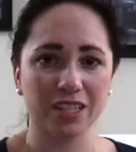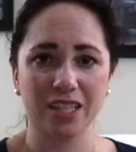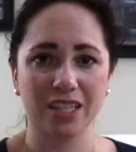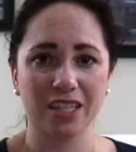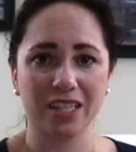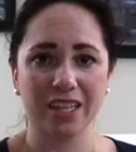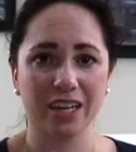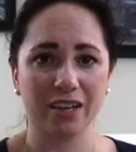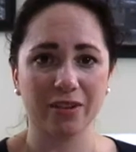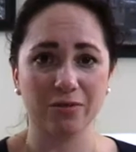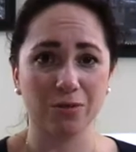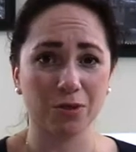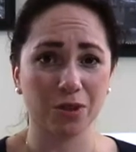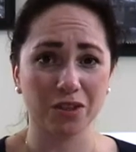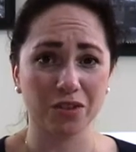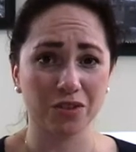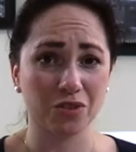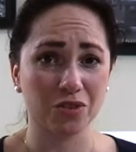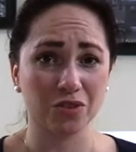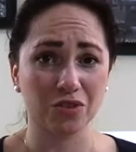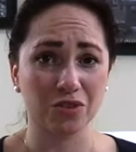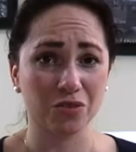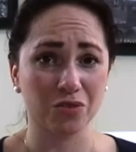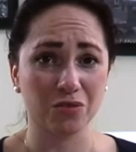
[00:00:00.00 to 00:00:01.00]
didn't care for
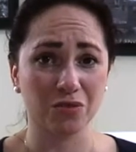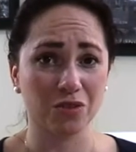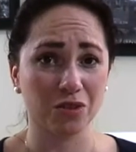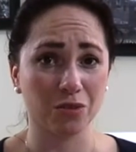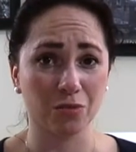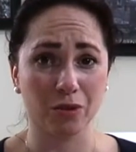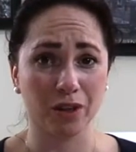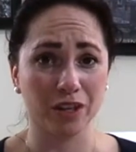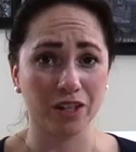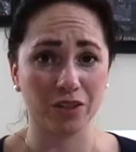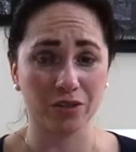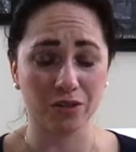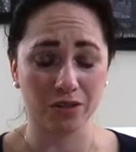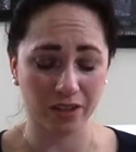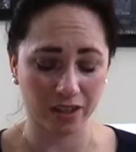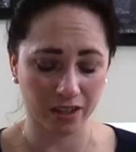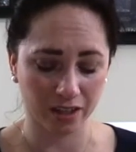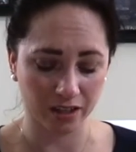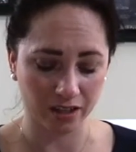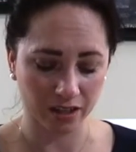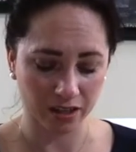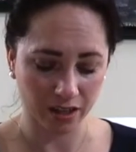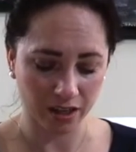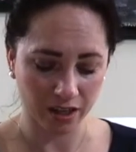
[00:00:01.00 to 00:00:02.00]
because they're way too
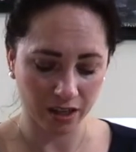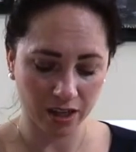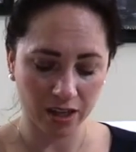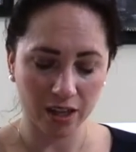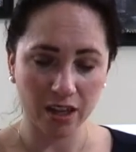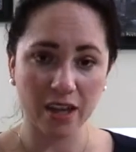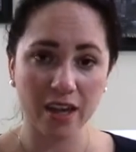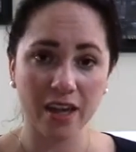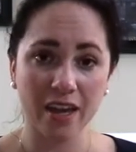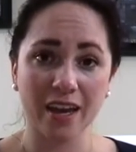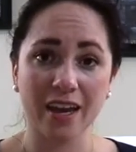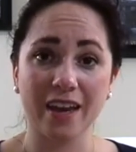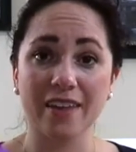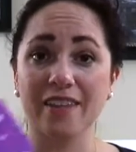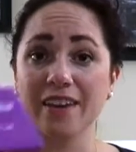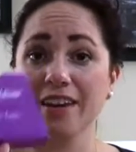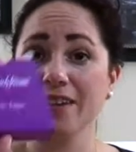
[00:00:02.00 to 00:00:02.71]
thin. And